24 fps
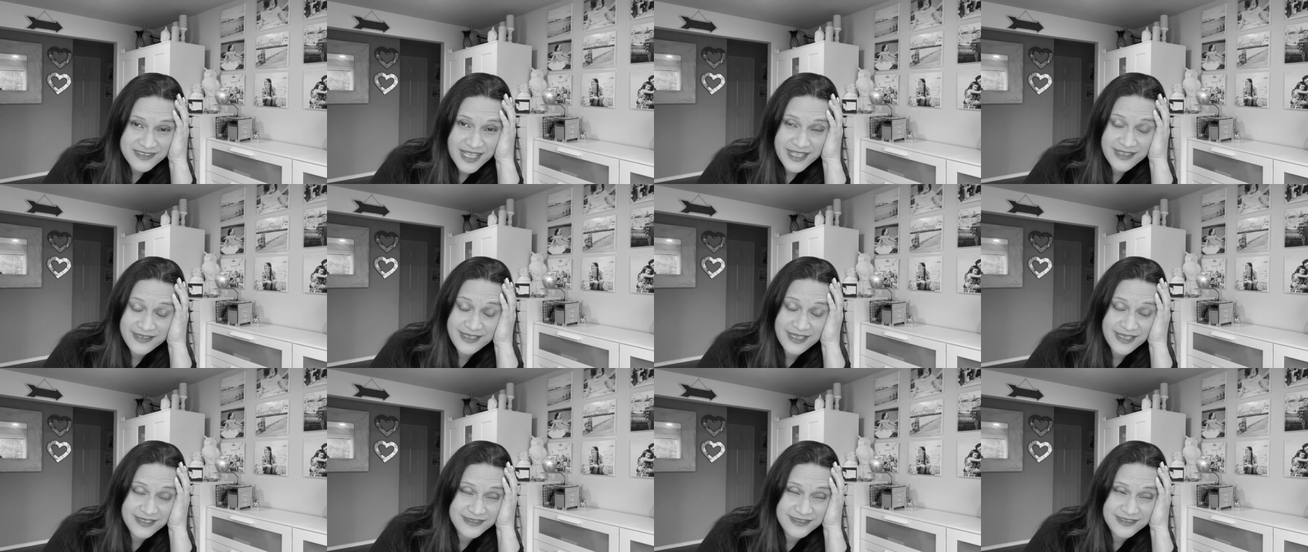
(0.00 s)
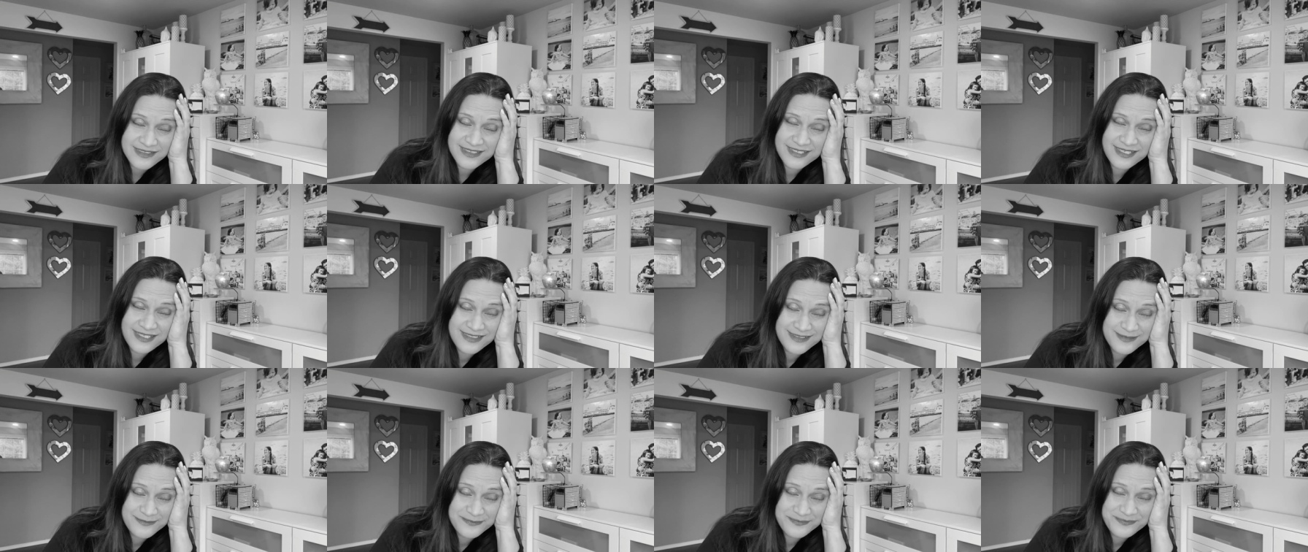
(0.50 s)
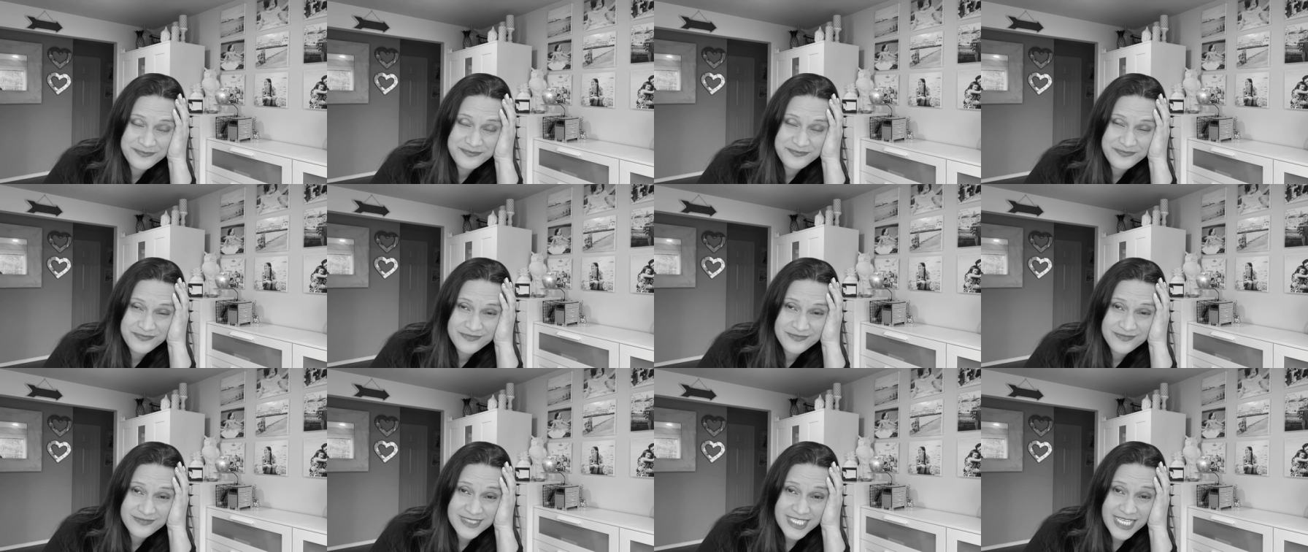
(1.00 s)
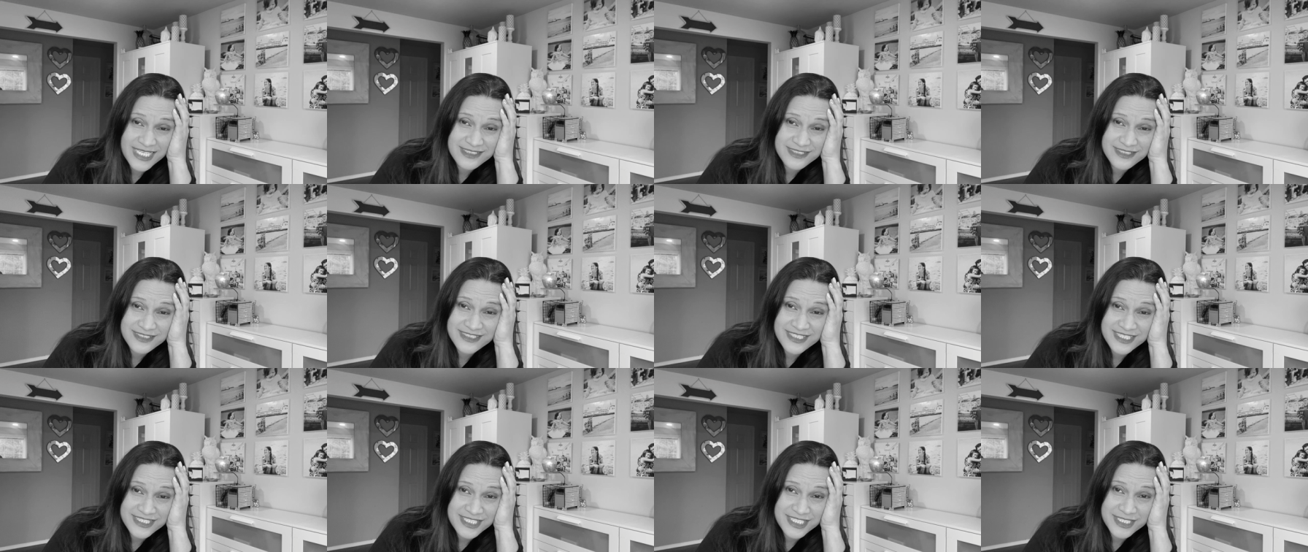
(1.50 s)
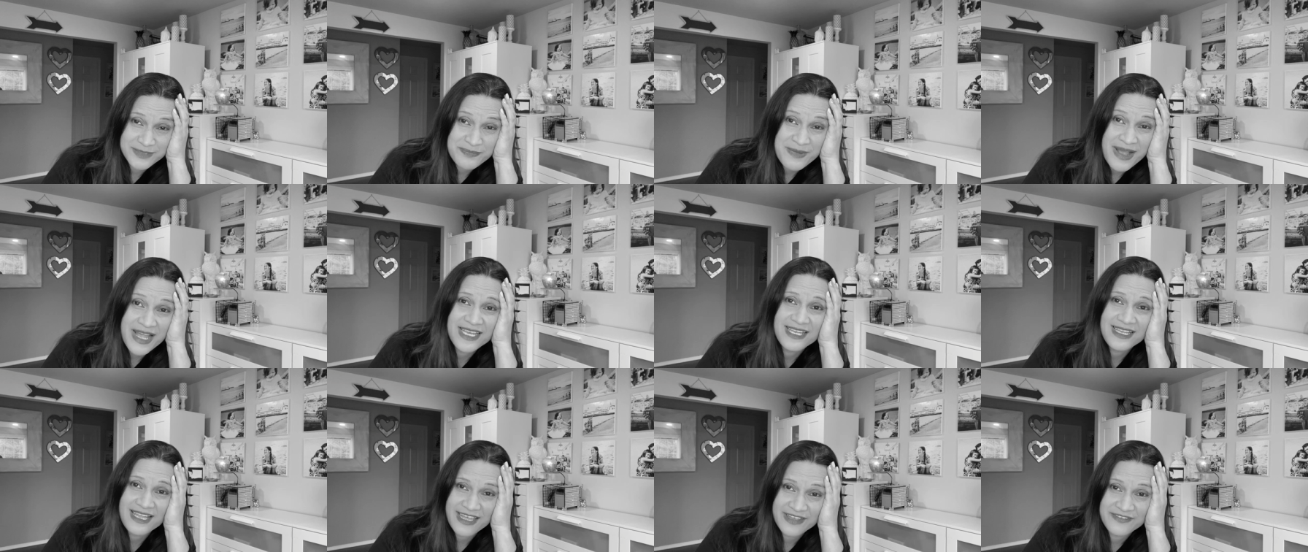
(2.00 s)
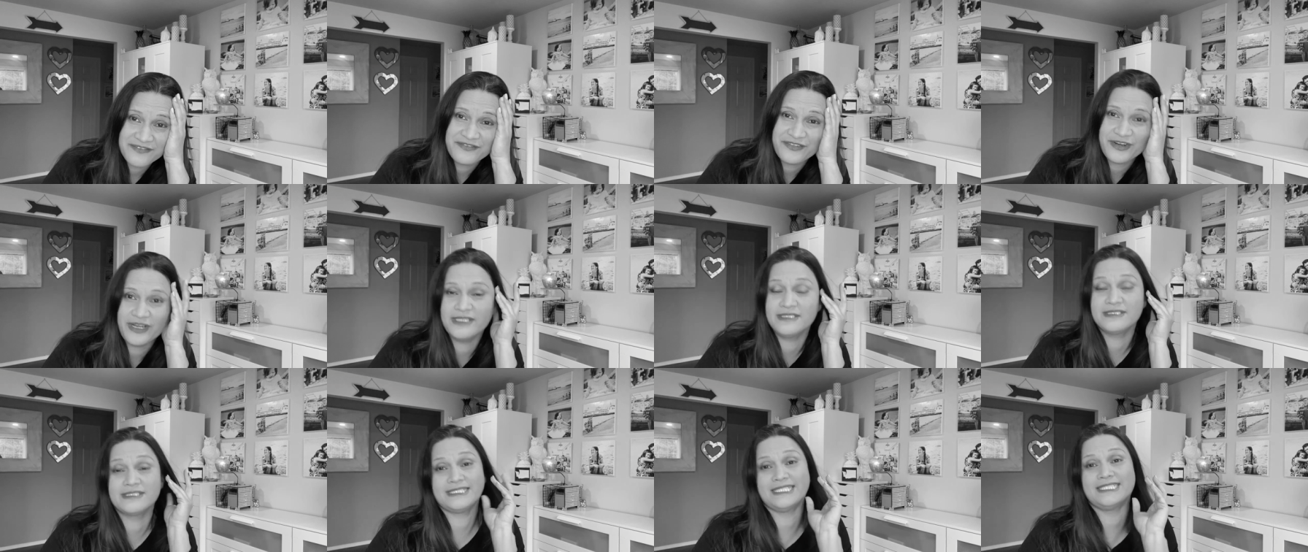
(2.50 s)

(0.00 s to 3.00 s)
It's, it, this is my life, friends.